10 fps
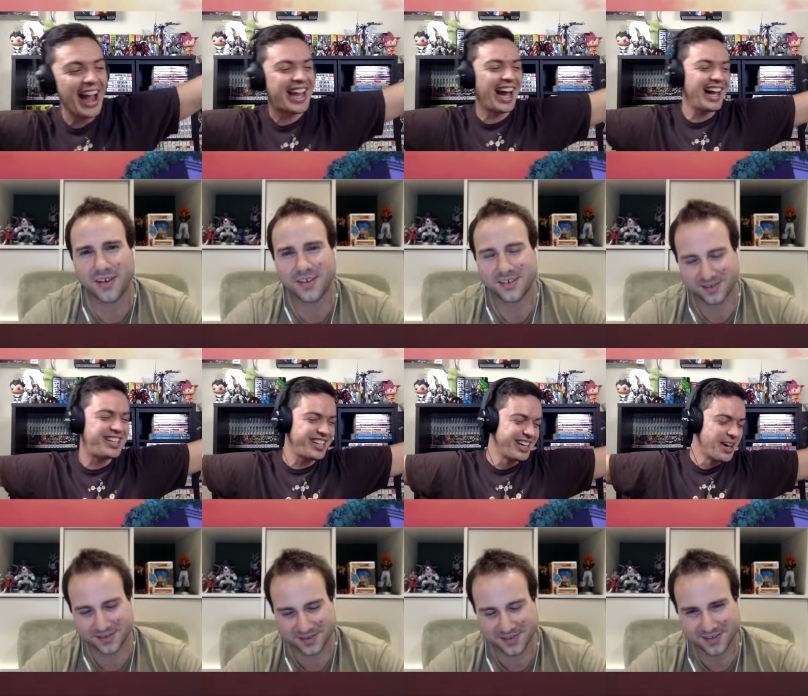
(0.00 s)
Speaker 1: I
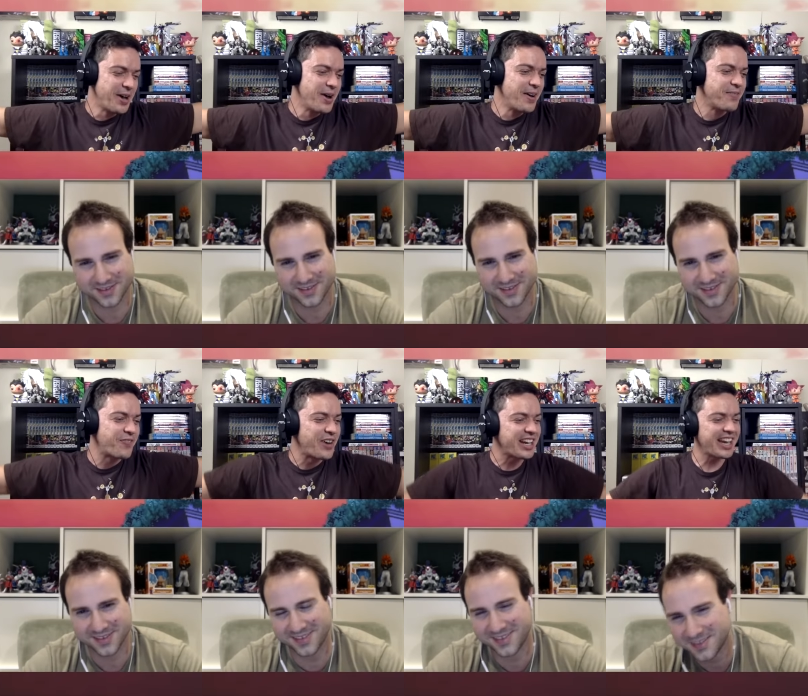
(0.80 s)
got
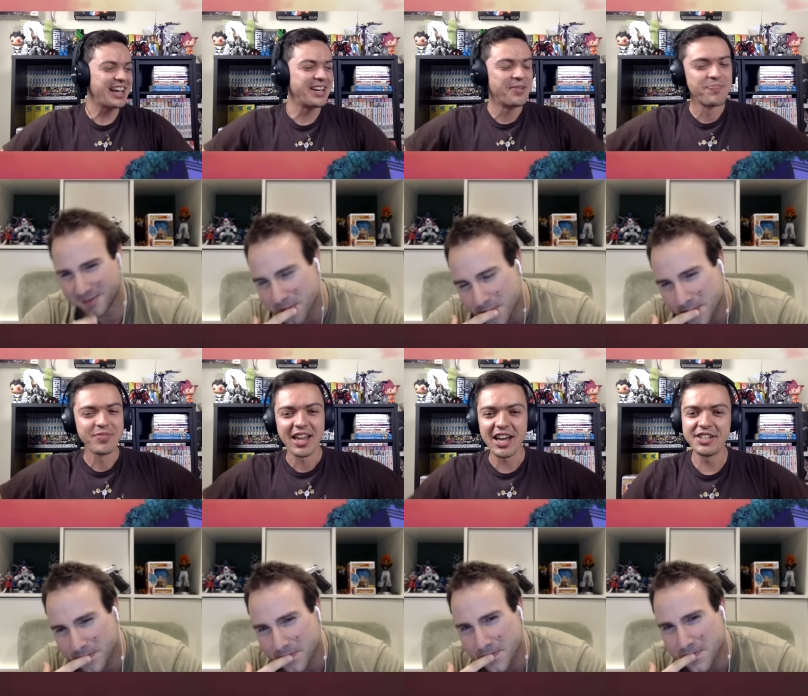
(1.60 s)
freaking
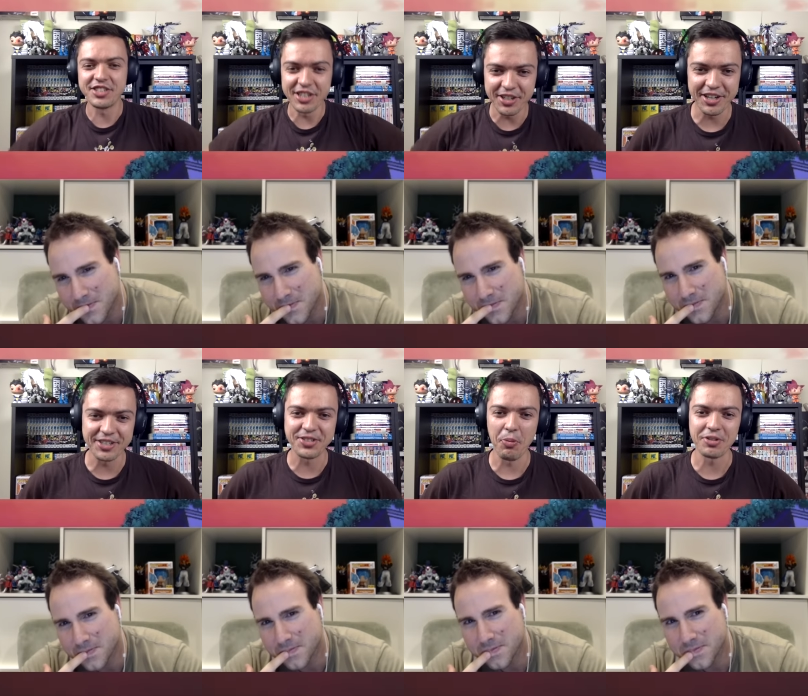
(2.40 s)

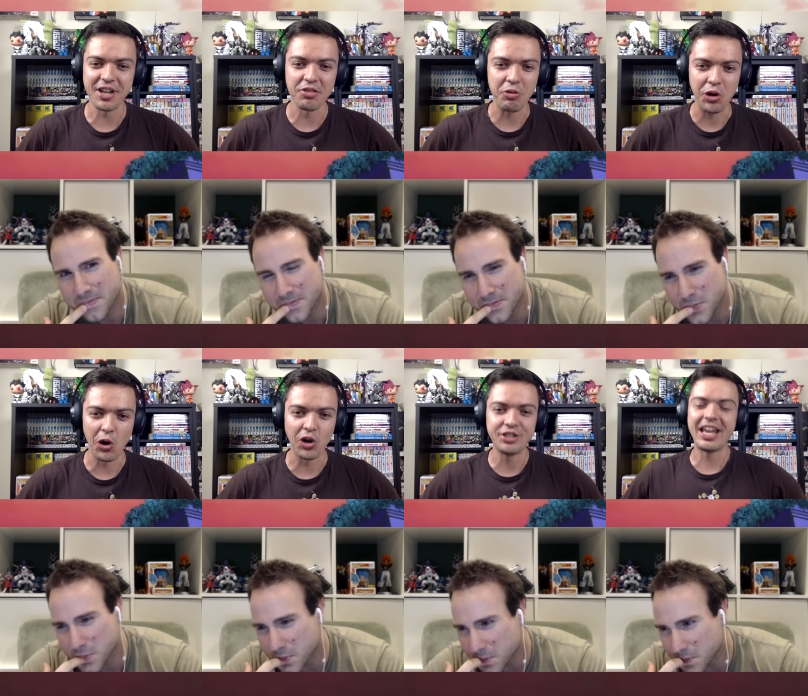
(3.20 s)
Agility Super Saiyan 3
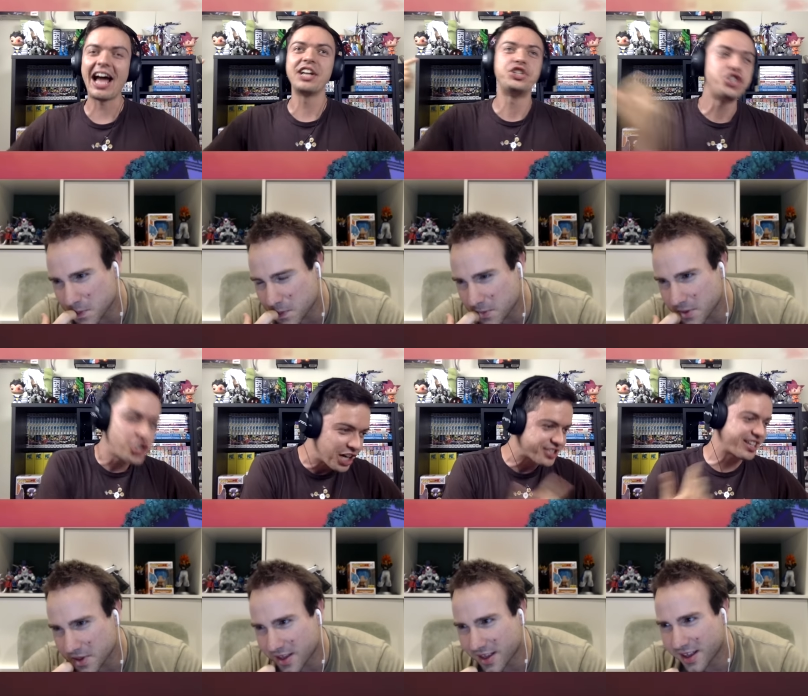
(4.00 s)
Goku that I
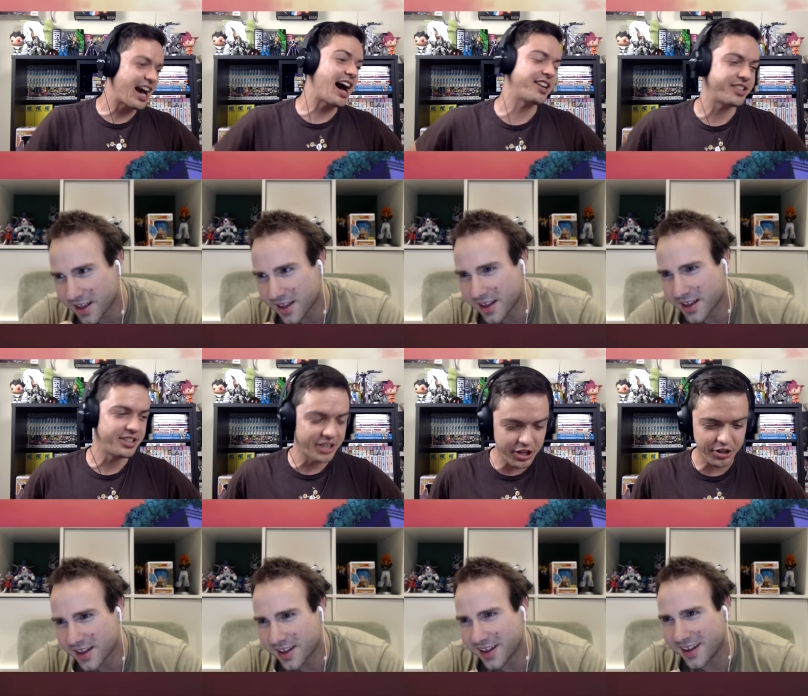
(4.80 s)
just got
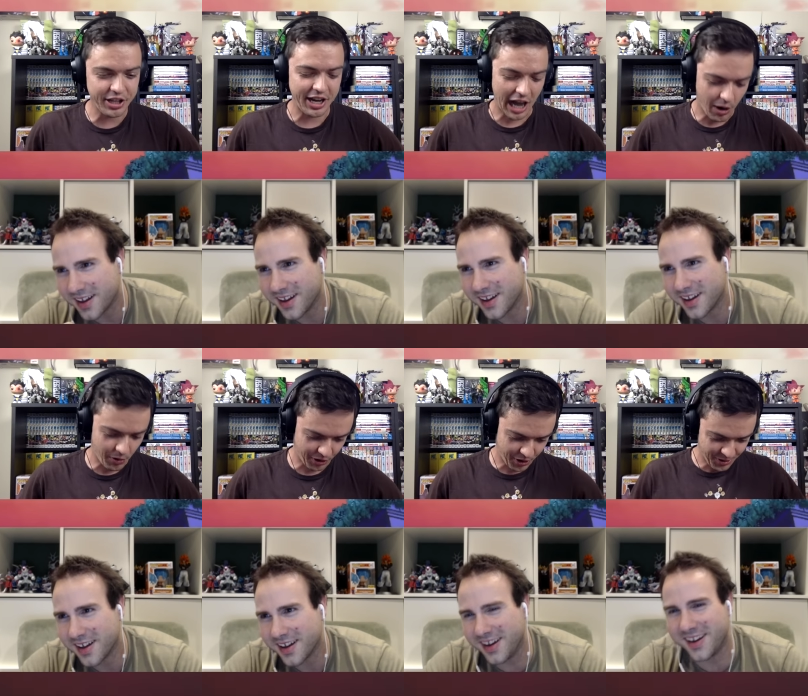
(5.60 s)
literally an hour
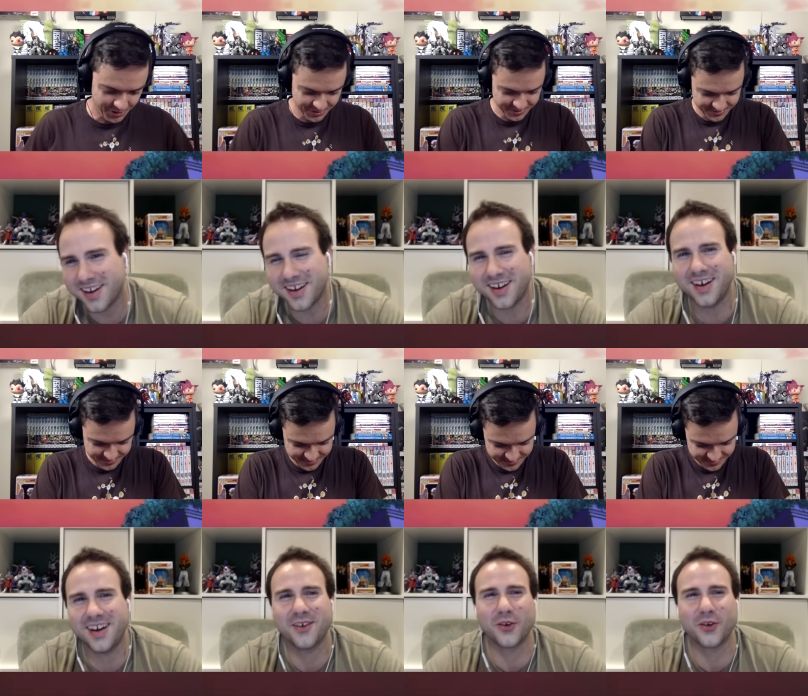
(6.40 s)
ago.